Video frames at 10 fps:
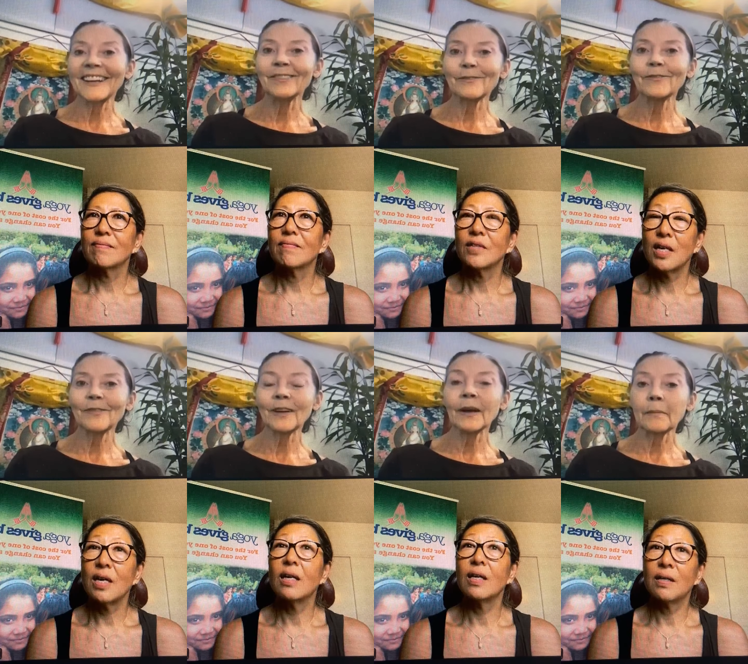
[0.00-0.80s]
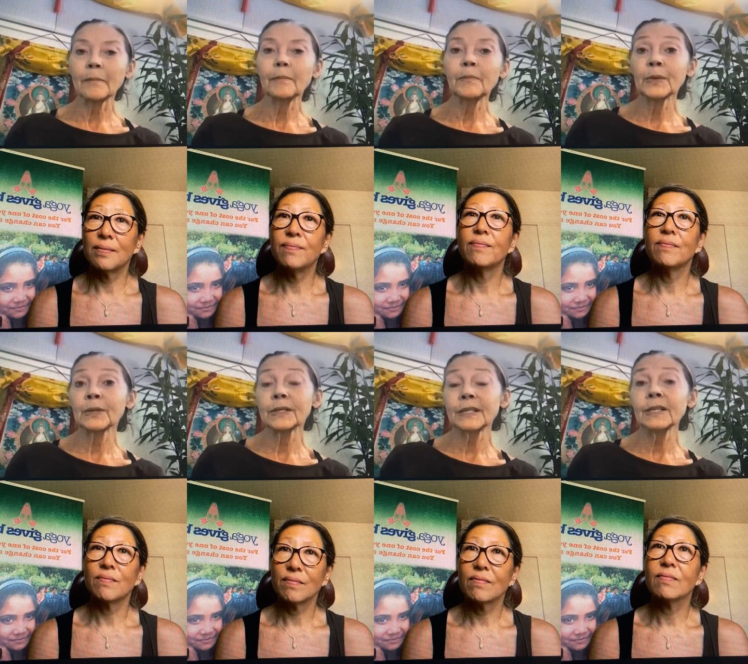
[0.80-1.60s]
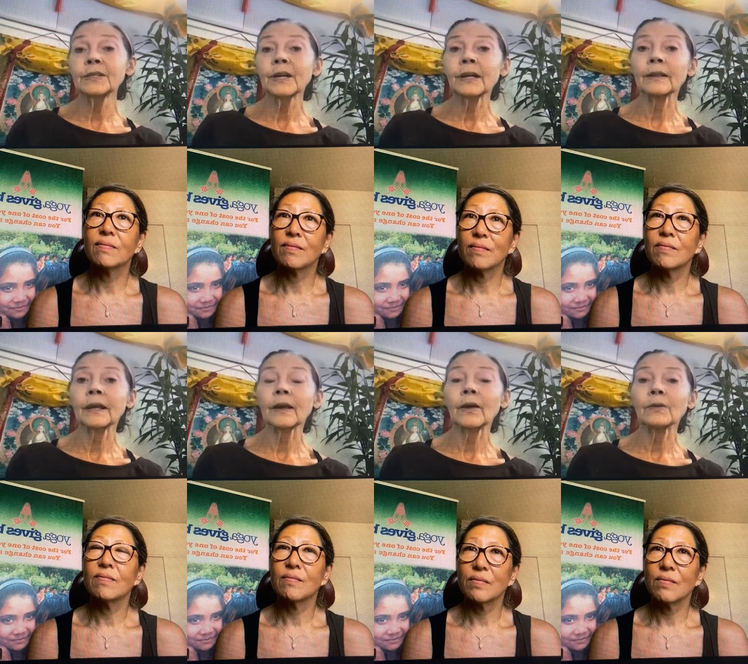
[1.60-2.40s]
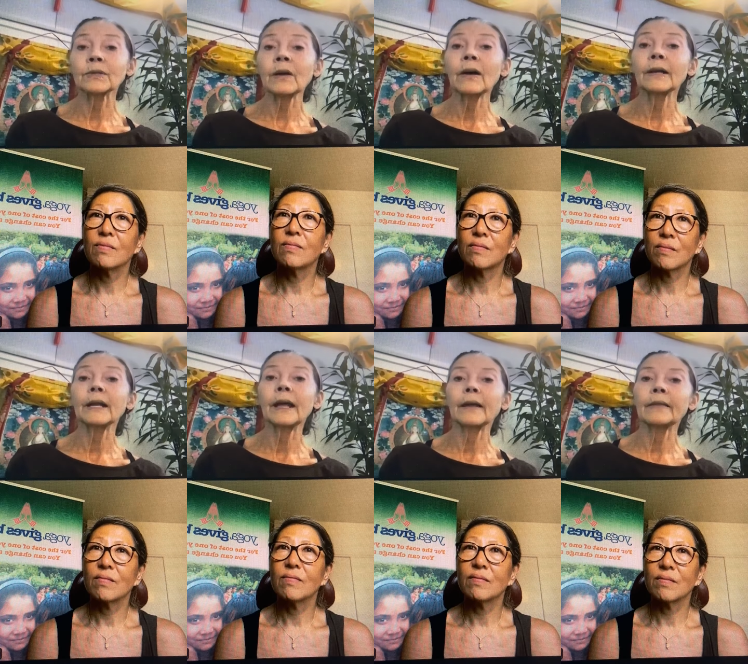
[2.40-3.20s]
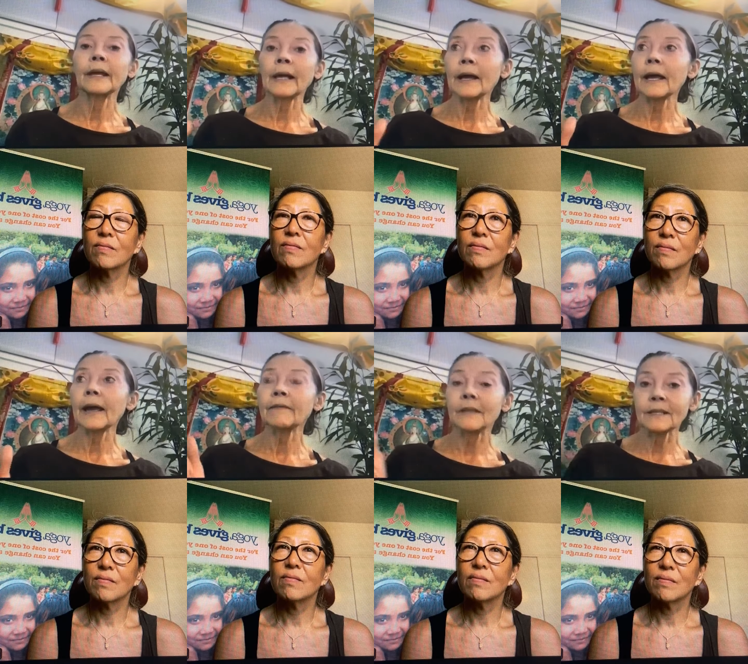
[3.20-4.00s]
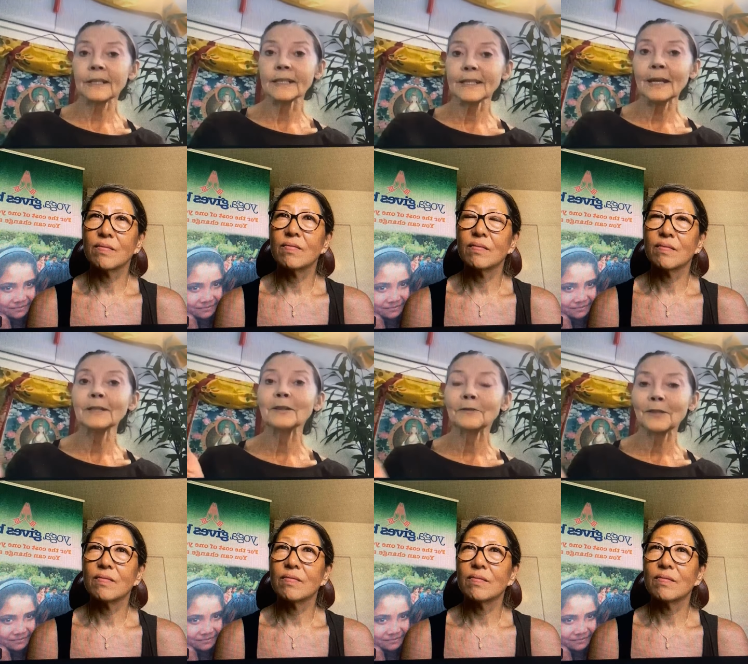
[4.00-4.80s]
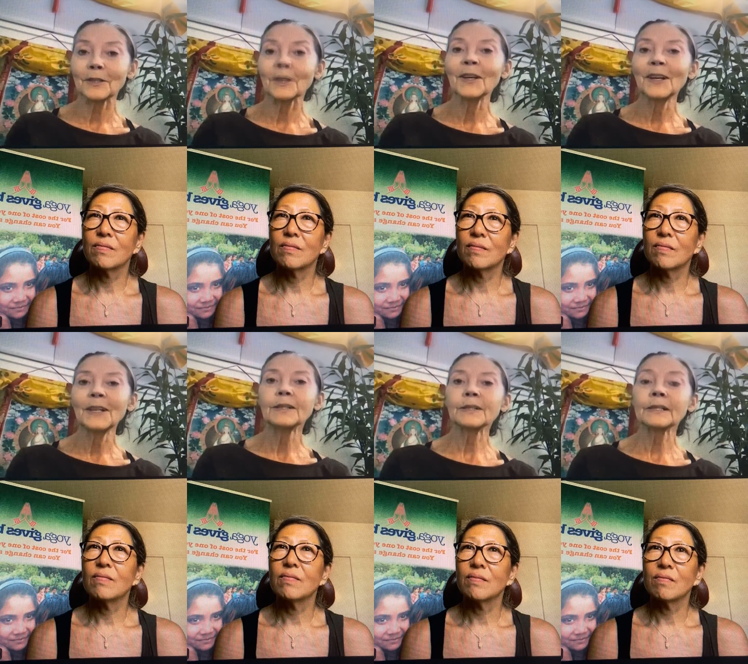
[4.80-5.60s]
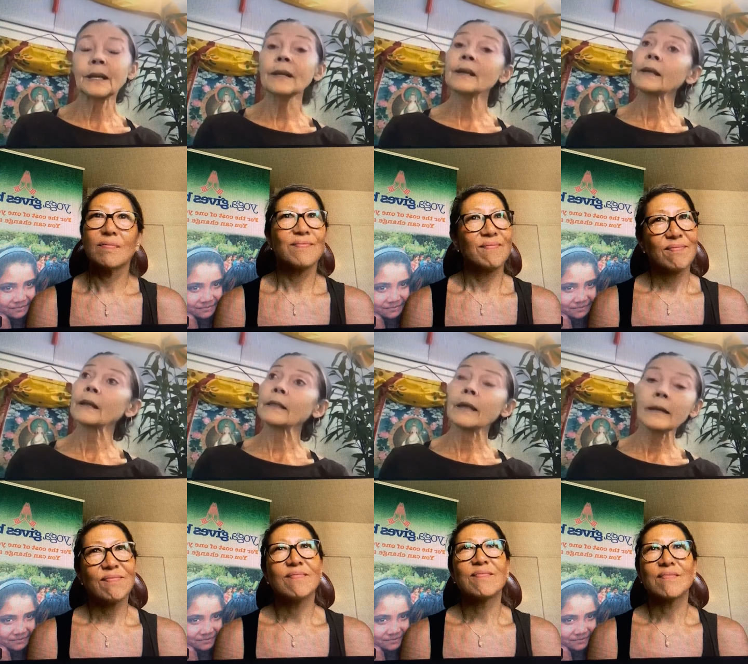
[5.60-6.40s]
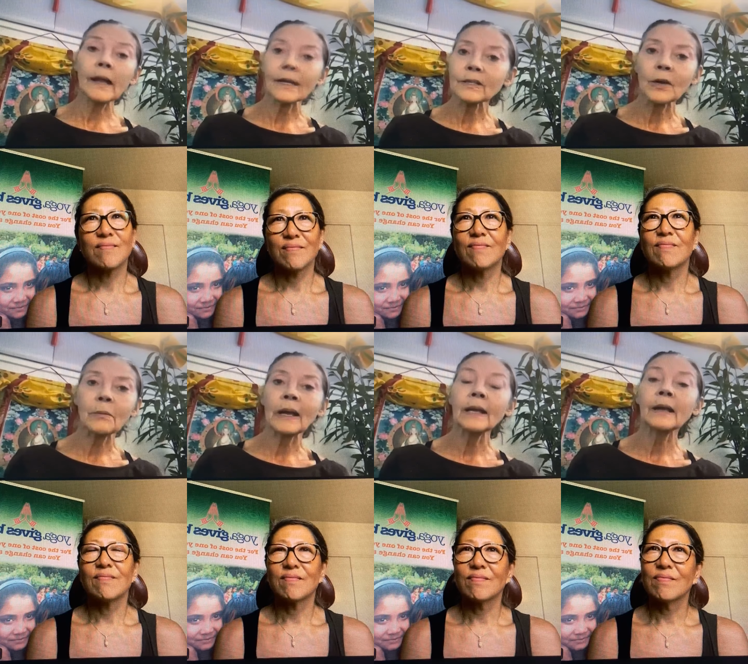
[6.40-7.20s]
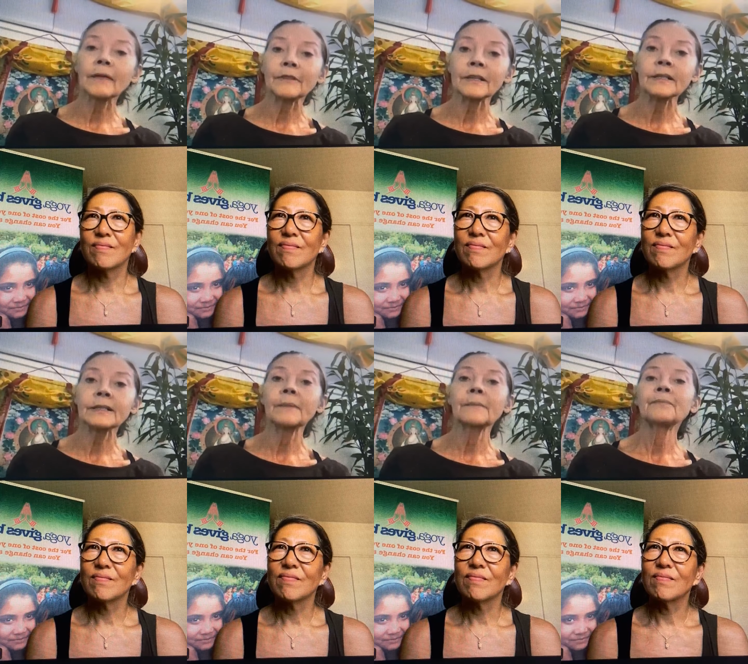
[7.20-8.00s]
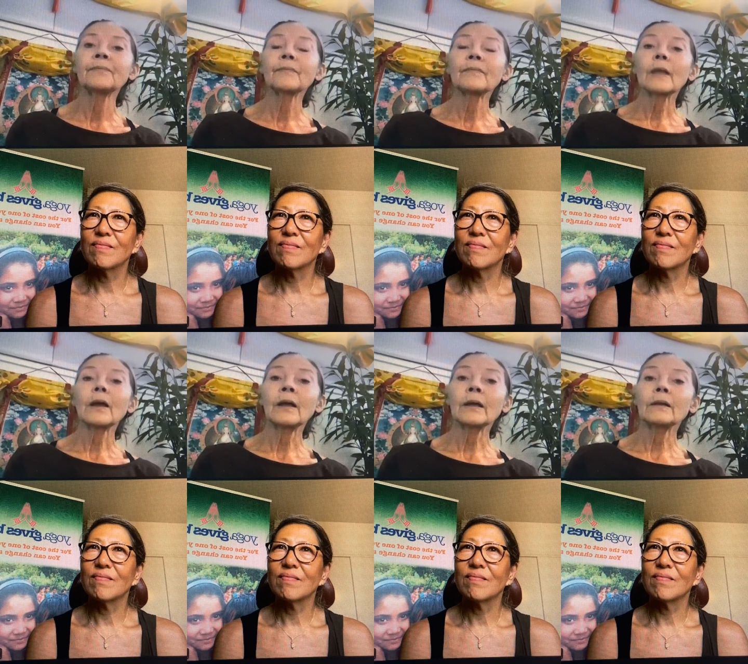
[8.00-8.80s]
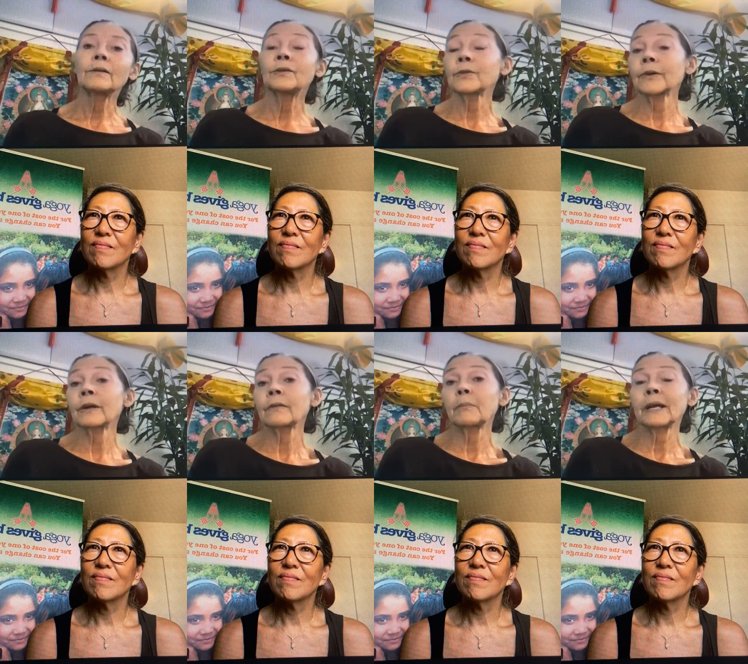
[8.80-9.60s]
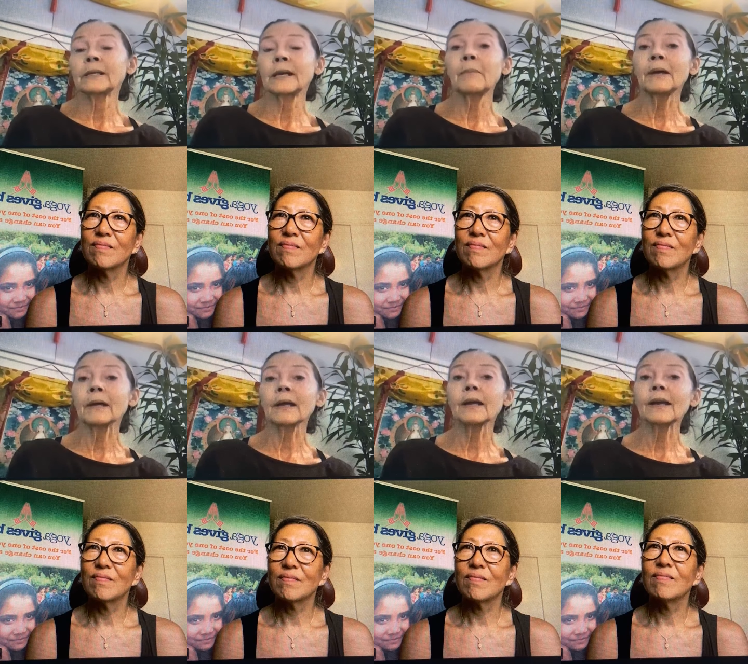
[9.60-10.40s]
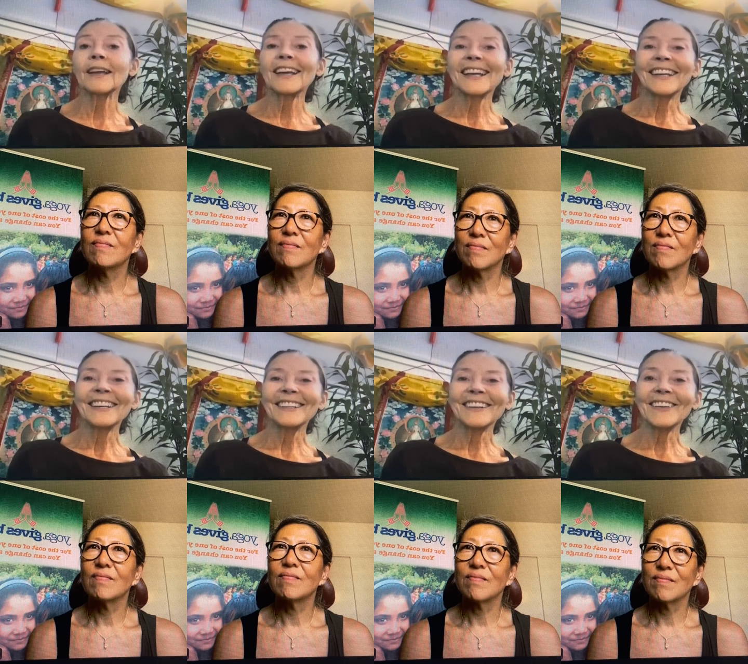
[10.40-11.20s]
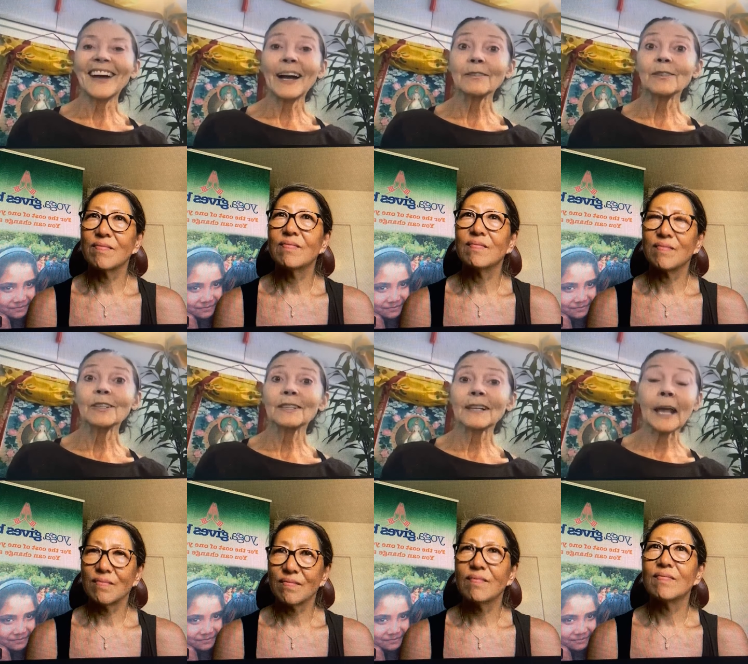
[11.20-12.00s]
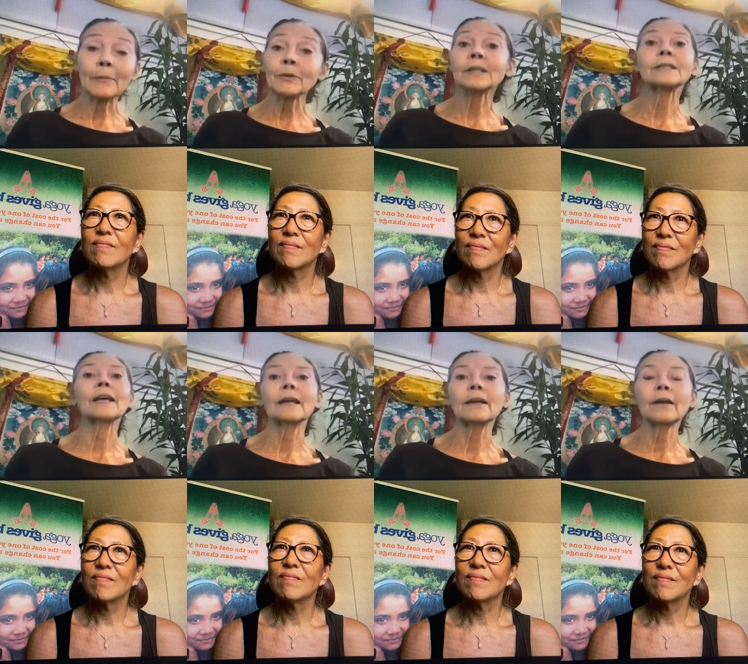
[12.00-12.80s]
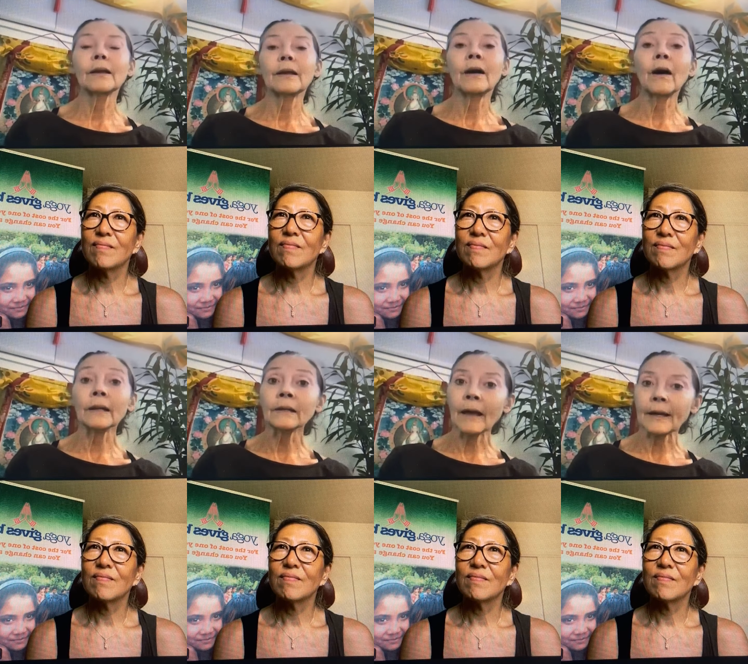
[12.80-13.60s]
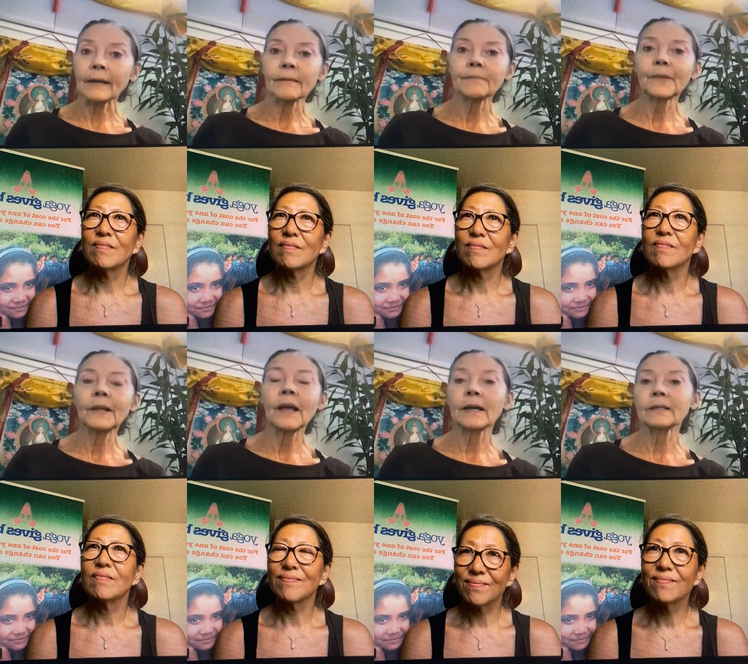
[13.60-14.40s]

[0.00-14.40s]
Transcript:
Speaker 1: of yeah. um, Buddhist teaching that goes on. And then I have this incentive to, to study it. And then, like so many of us, and during the pandemic, you know, I was able to take online mm.